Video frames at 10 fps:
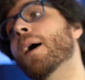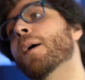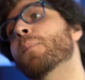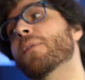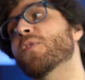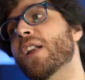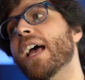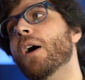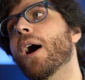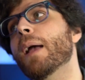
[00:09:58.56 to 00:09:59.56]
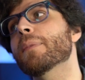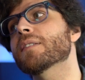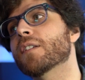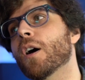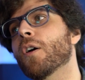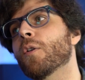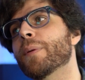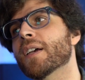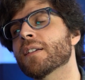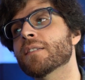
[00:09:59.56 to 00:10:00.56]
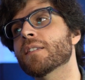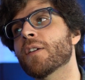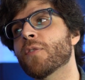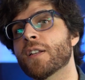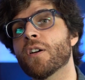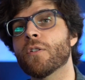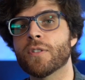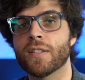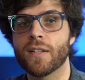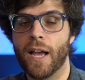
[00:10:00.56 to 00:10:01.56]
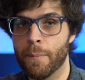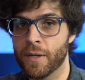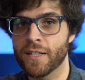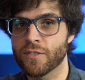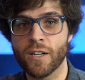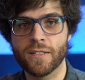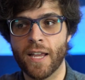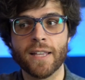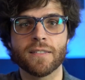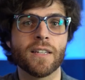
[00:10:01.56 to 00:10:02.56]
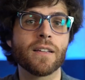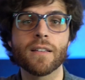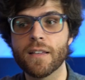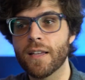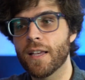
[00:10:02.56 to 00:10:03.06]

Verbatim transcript: Uh, but for now, I must go, because if I don't, I'm gonna start dancing.